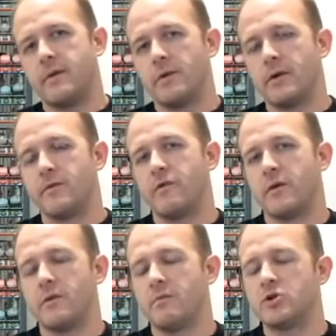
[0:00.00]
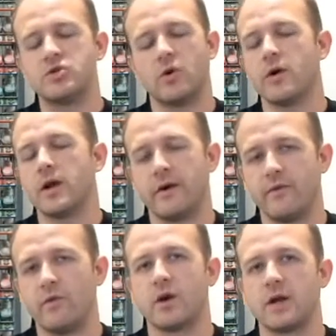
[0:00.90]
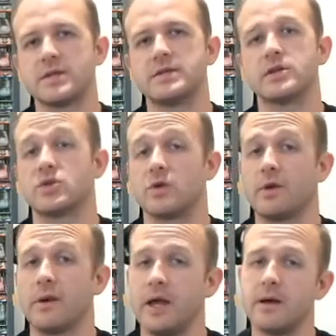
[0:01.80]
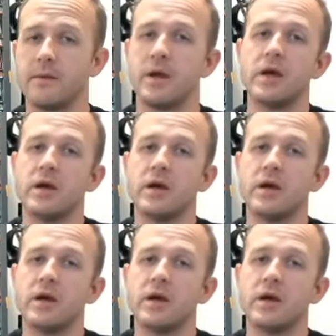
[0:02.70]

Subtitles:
but for the majority of the work is done solely by him.